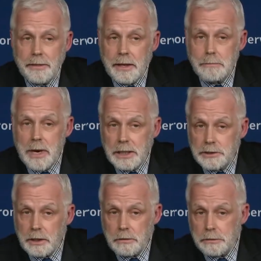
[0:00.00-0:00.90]
They met each
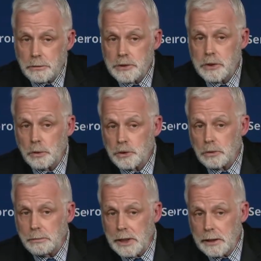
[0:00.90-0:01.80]
other through social
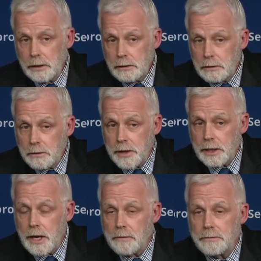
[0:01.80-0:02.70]
media. They
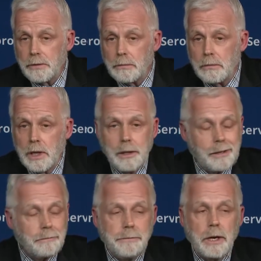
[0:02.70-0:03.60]
come from
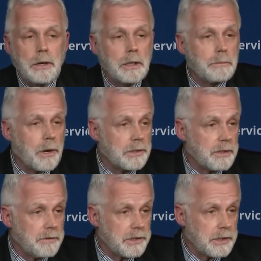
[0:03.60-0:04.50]
varying parts
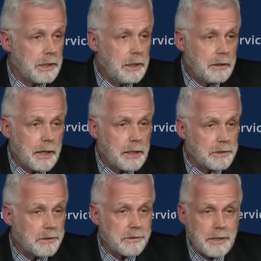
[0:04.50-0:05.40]
of the city. That is
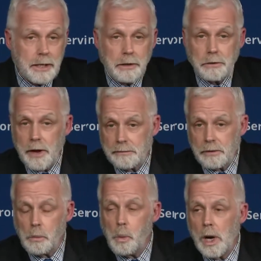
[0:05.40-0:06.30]
to say, they are not
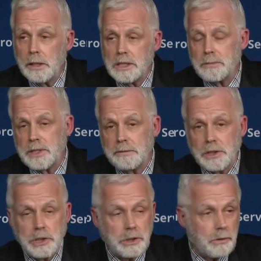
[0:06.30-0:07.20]
from one
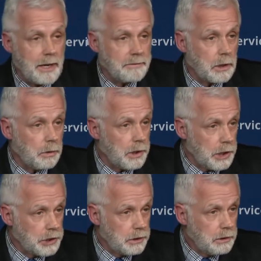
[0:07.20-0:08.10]
specific geographic
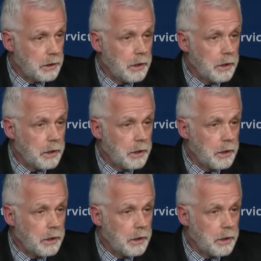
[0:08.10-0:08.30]
location.